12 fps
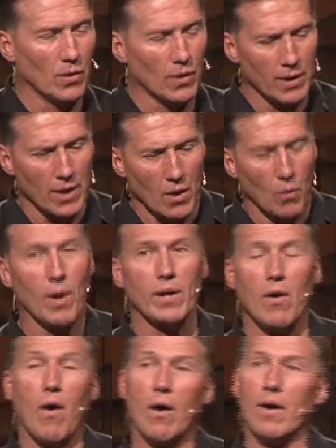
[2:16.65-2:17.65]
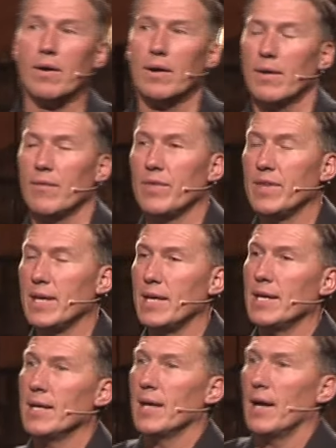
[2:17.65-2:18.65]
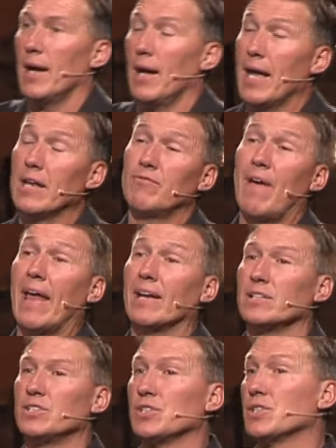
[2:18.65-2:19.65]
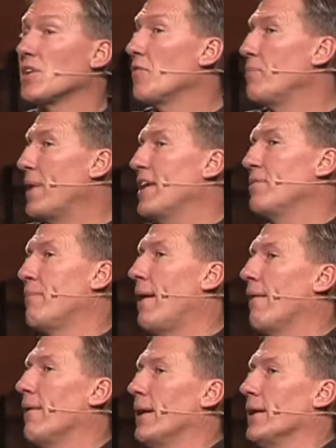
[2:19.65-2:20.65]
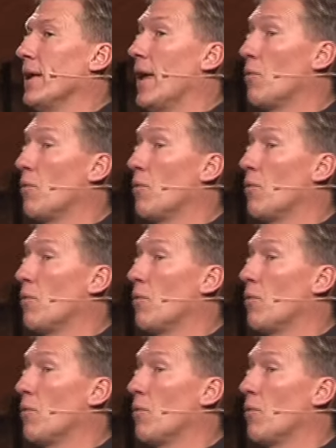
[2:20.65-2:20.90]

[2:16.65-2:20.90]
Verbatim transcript: Or what are the uh, advantages of being married?